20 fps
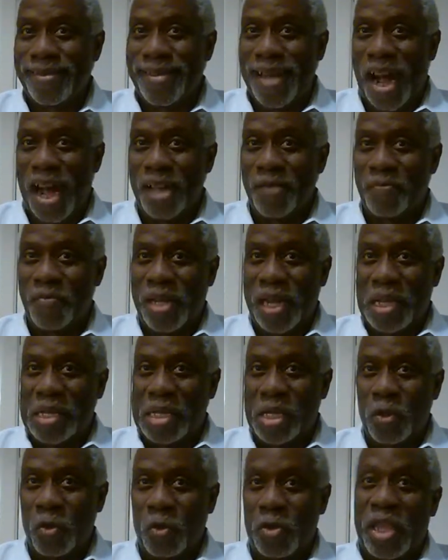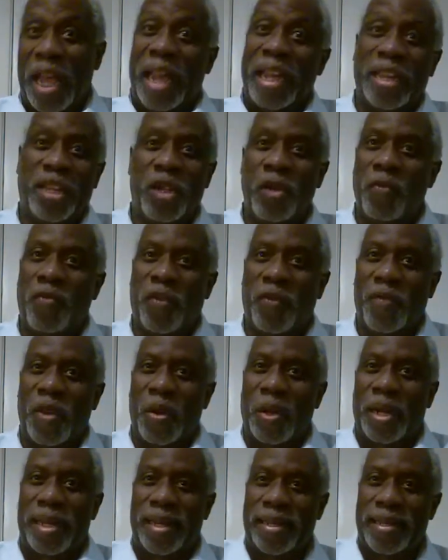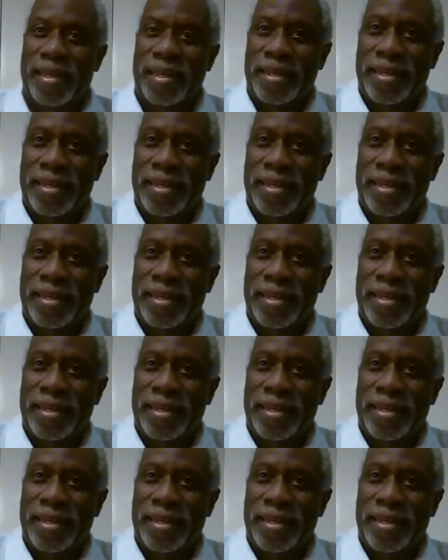God bless you. Thank you for very